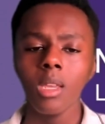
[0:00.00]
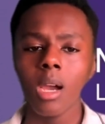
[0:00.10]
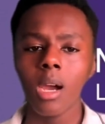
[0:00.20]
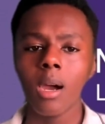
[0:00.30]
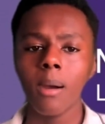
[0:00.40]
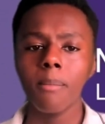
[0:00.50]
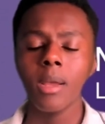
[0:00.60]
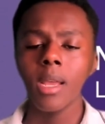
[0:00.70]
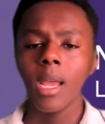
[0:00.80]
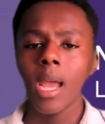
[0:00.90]
Um,
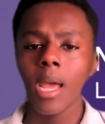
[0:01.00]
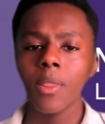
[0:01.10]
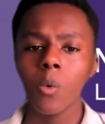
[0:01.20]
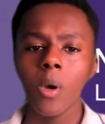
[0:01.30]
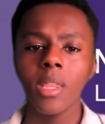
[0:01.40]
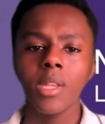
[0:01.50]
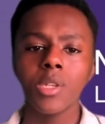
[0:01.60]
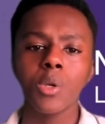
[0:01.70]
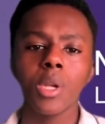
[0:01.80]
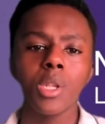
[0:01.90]
and the way
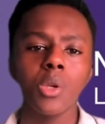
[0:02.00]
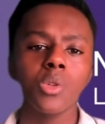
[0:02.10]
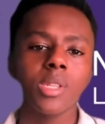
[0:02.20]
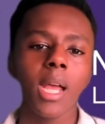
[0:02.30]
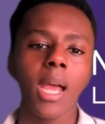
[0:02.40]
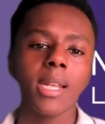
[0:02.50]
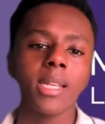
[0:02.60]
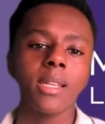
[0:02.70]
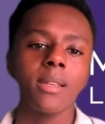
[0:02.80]
that you can use that